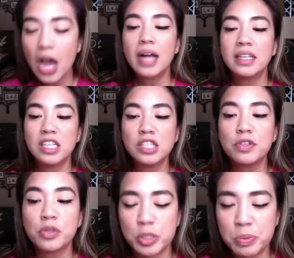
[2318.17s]
Ideas
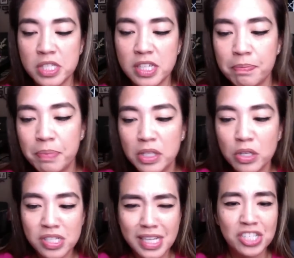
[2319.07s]
for Christmas gift
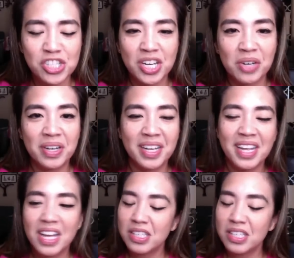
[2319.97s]
bundles. Yes, Sherry,